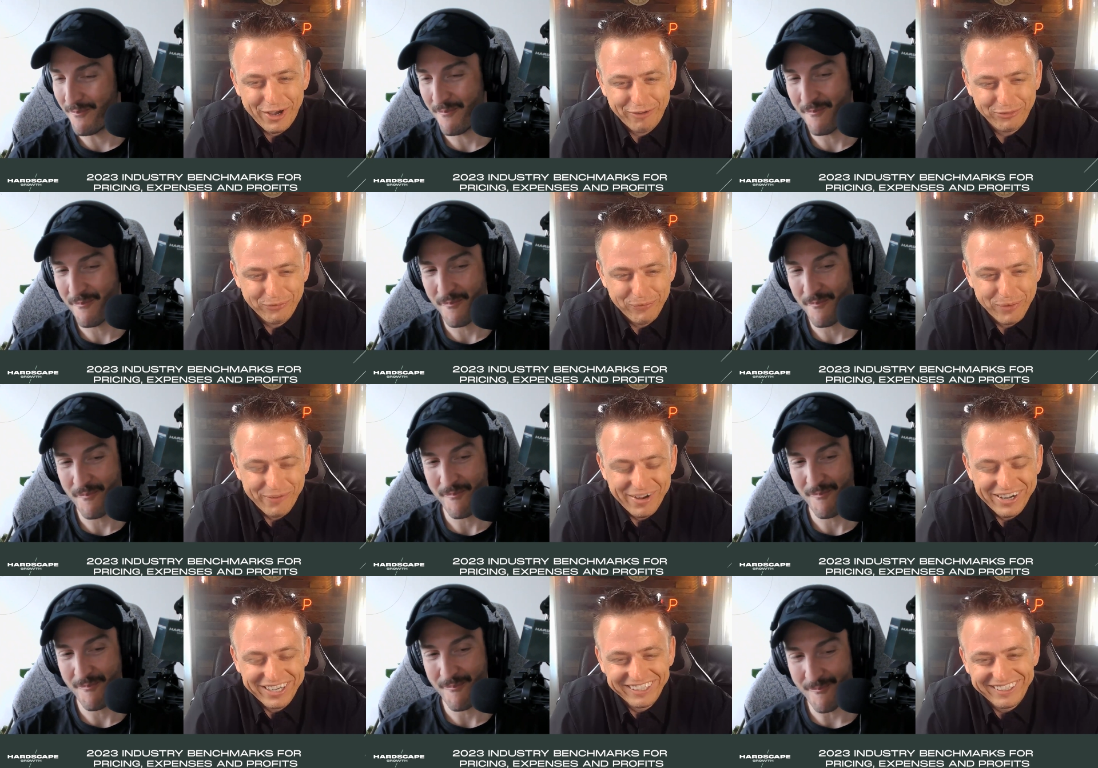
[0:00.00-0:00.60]
Speaker 1: run
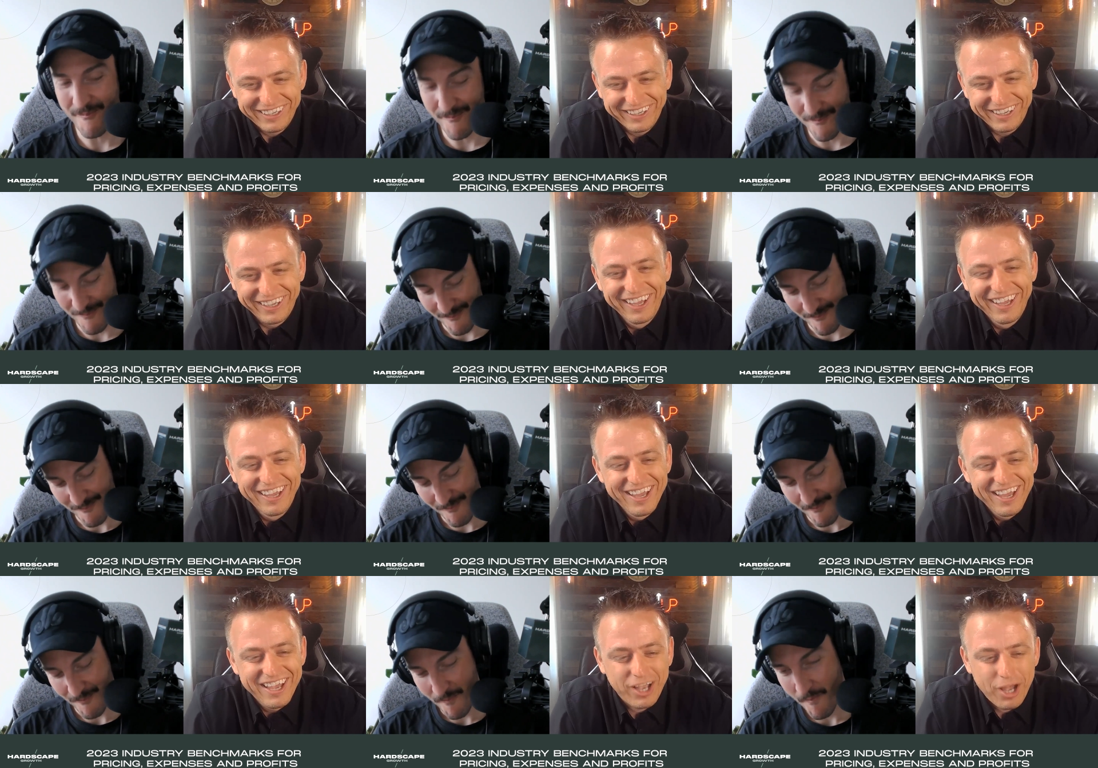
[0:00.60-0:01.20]
into
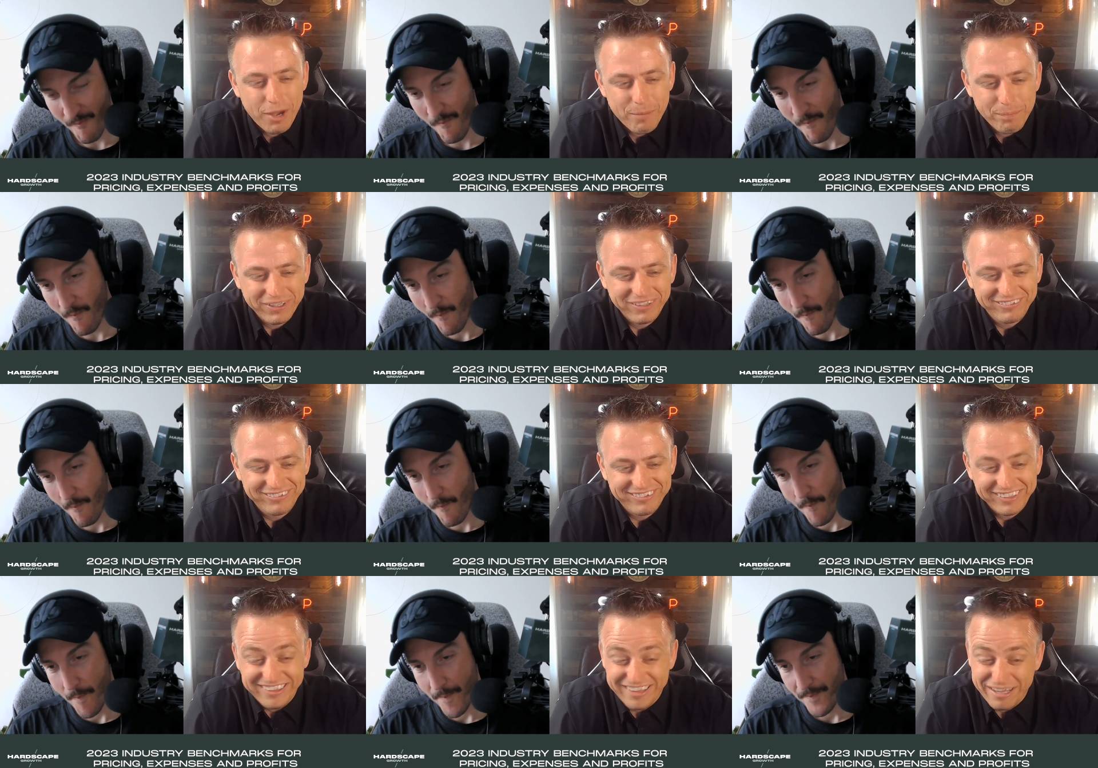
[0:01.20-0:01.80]
companies
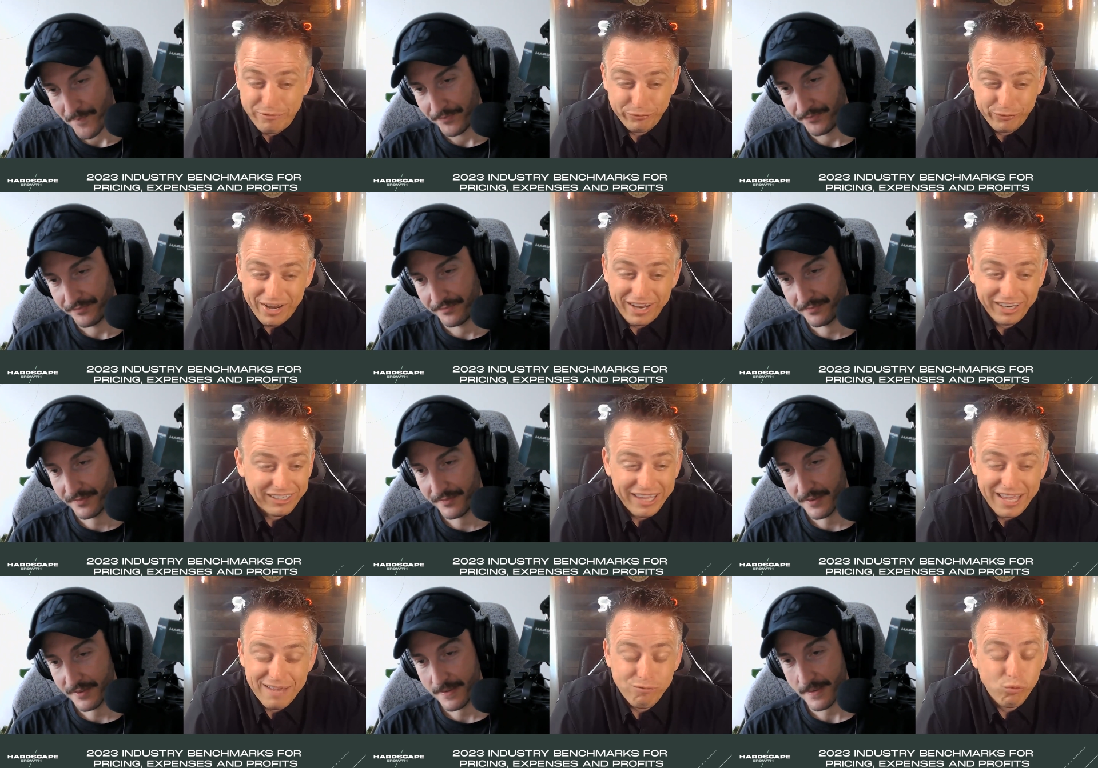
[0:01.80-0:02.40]
that they frankly
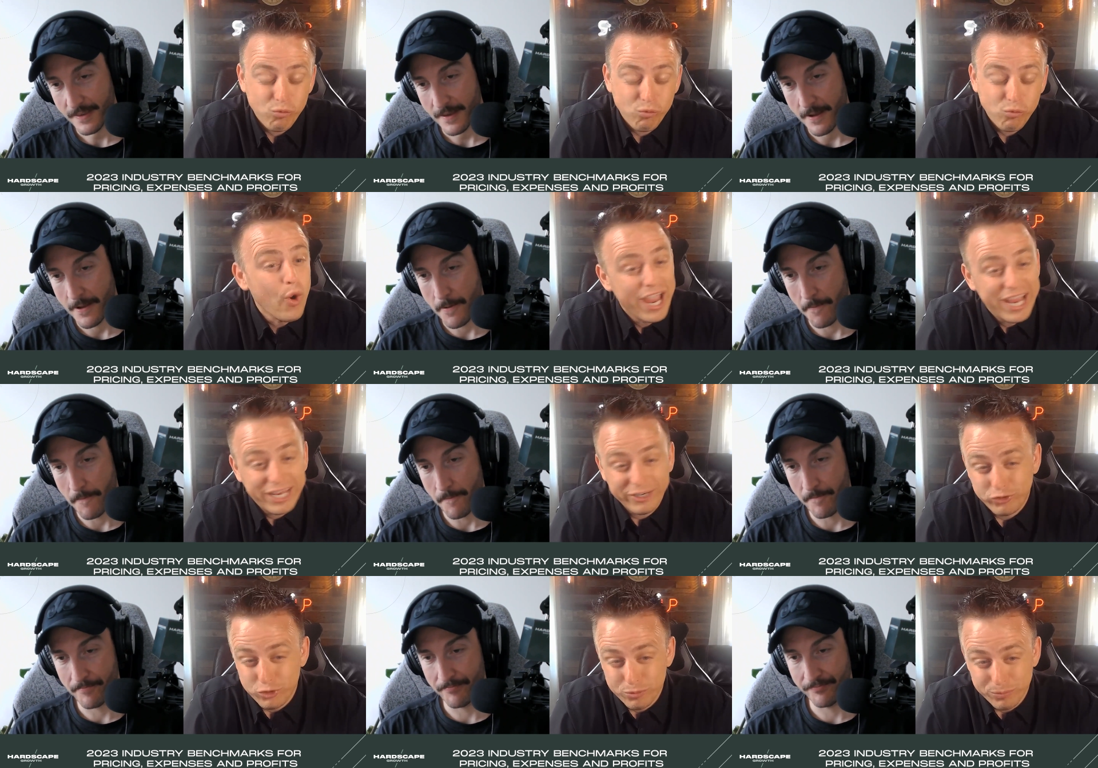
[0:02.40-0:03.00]
have way
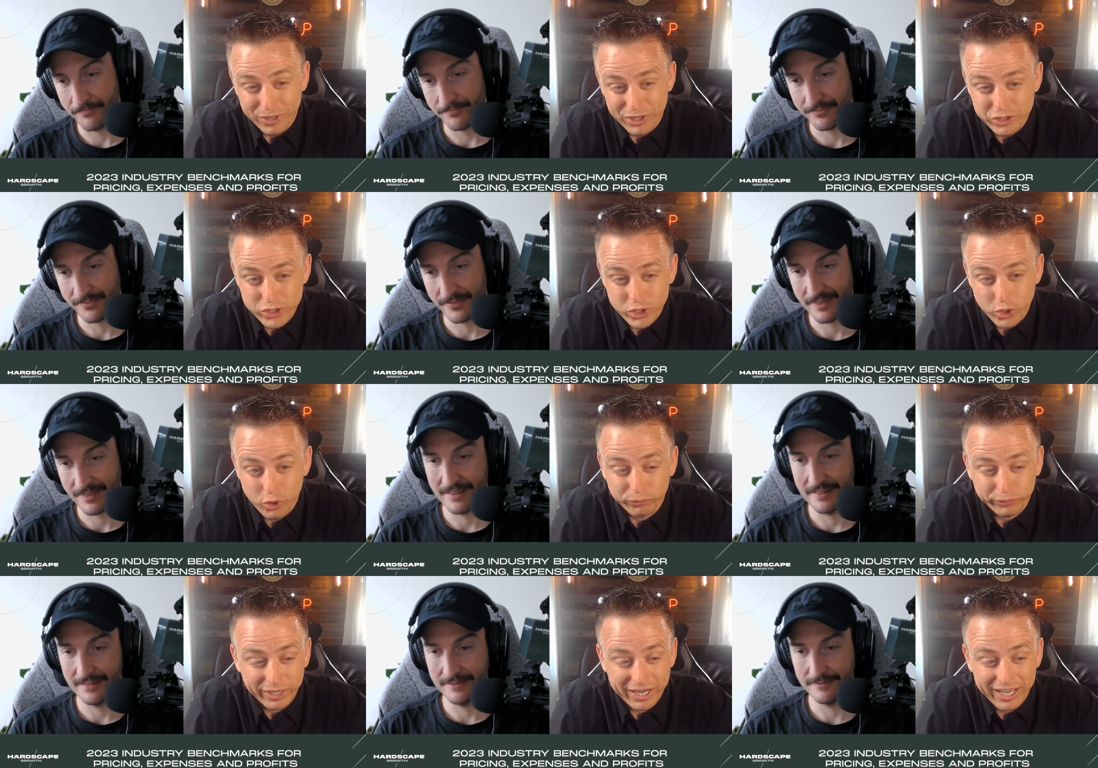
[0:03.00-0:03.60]
too much
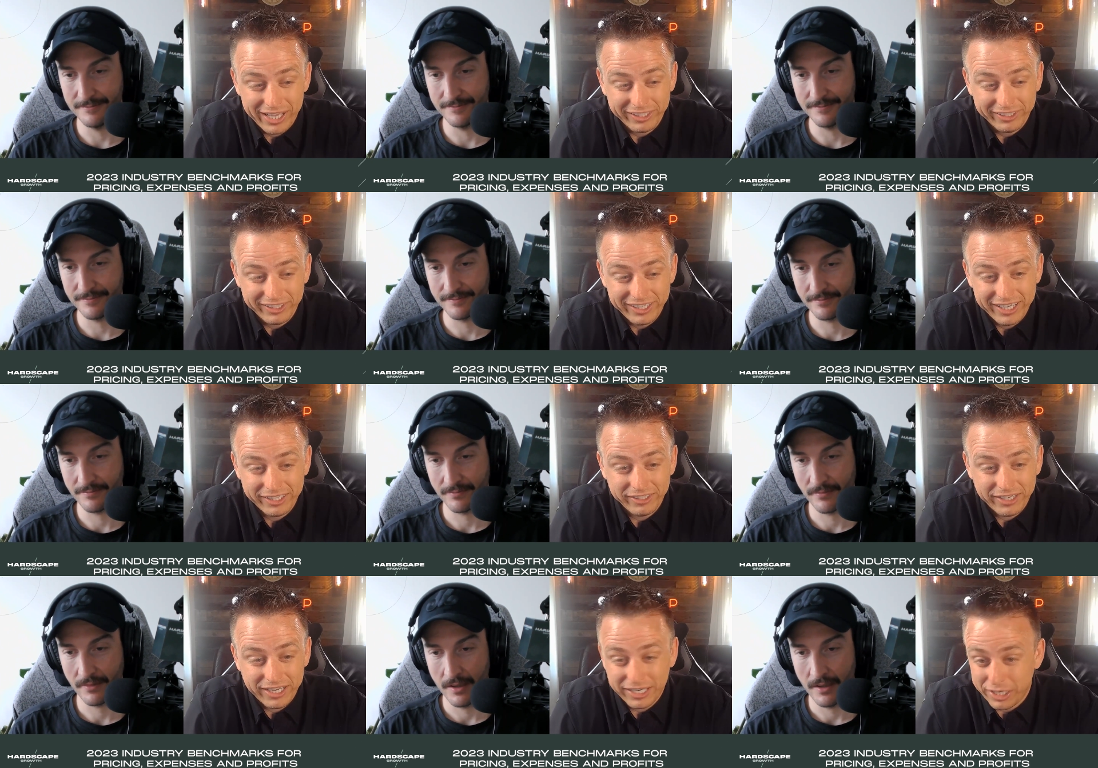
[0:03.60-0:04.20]
overhead in
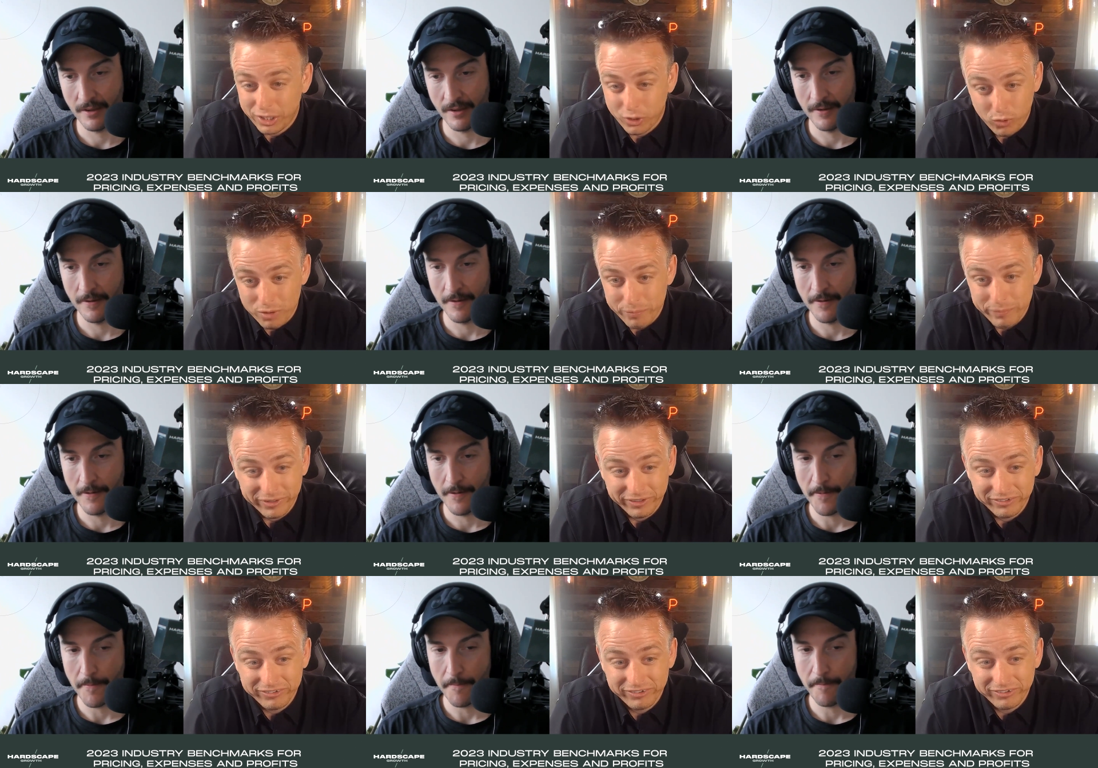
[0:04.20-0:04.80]
in
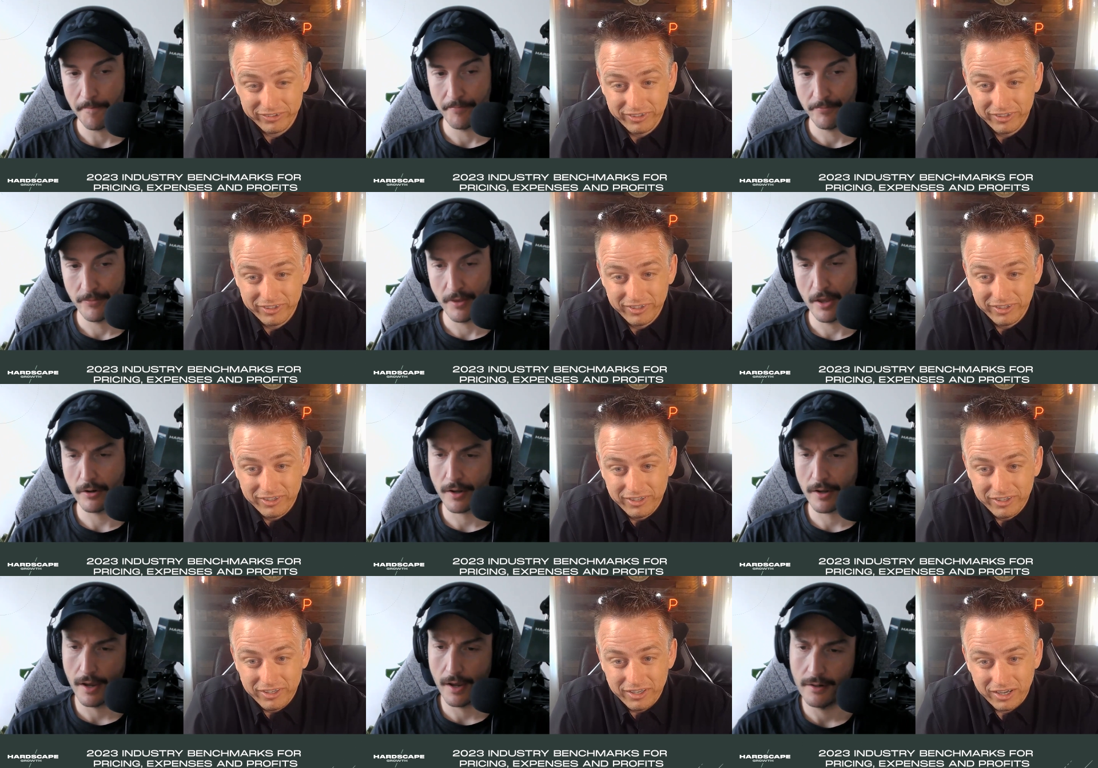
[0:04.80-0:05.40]
equipment.
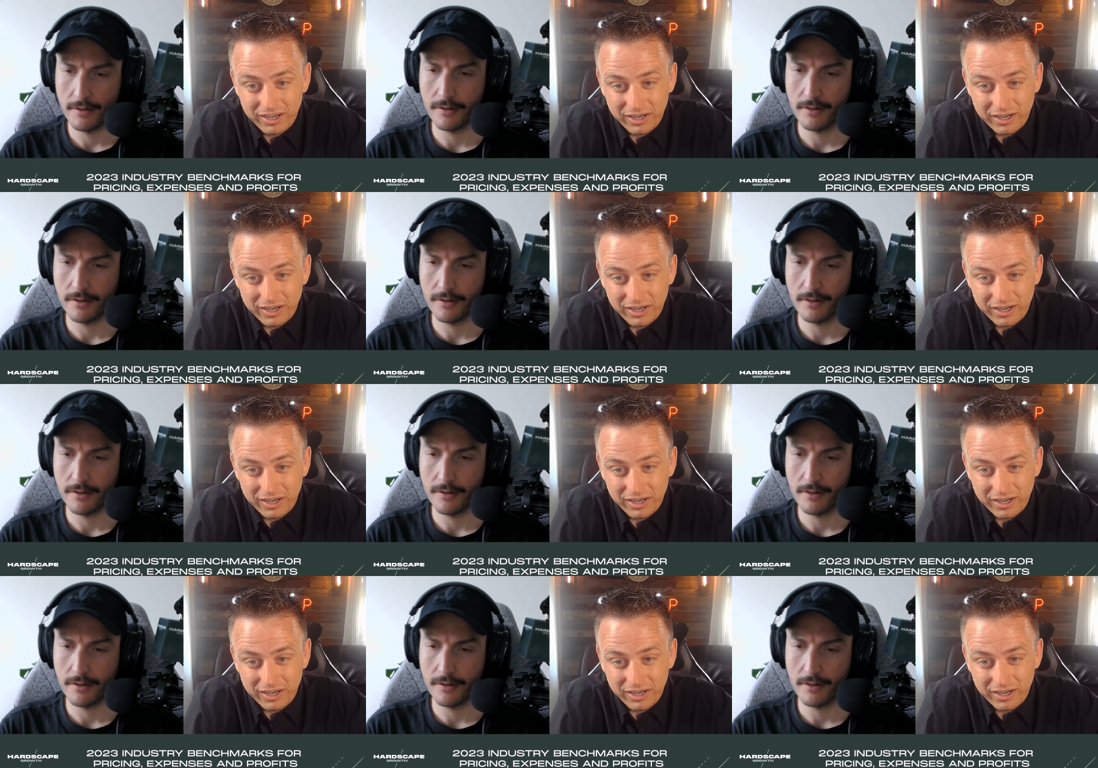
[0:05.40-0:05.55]
Uh,